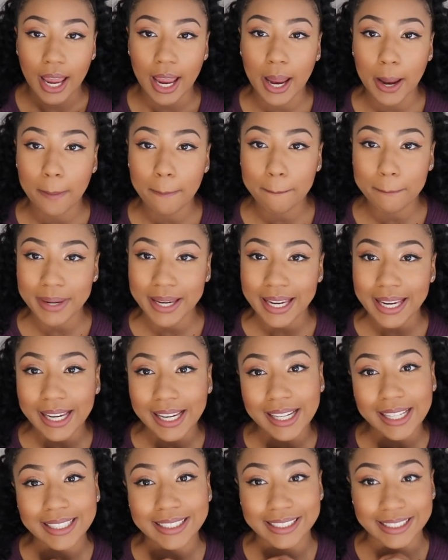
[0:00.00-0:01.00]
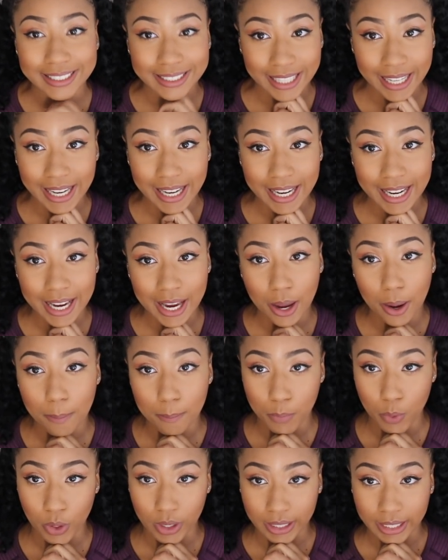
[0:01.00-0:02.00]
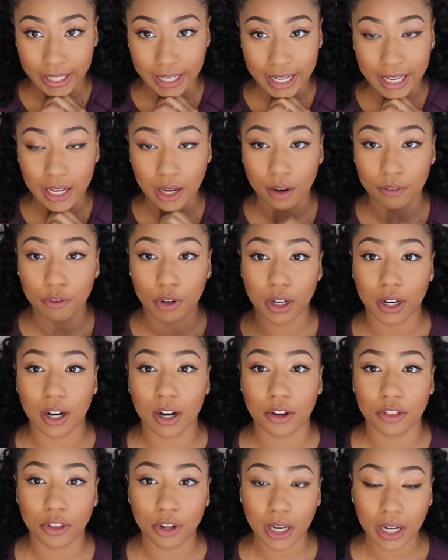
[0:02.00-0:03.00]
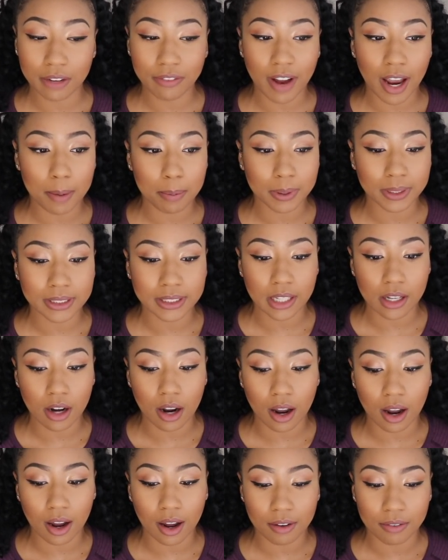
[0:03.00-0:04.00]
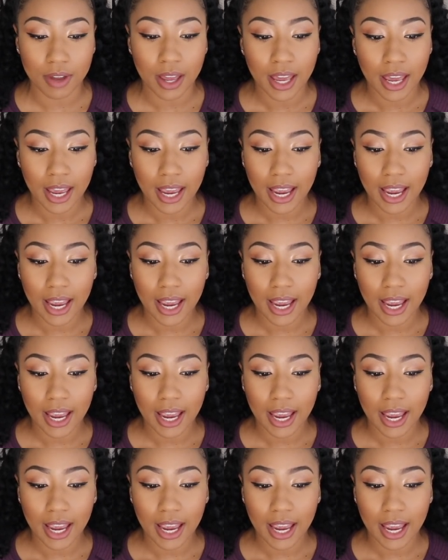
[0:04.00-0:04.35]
MPCMORGAN for 35% off,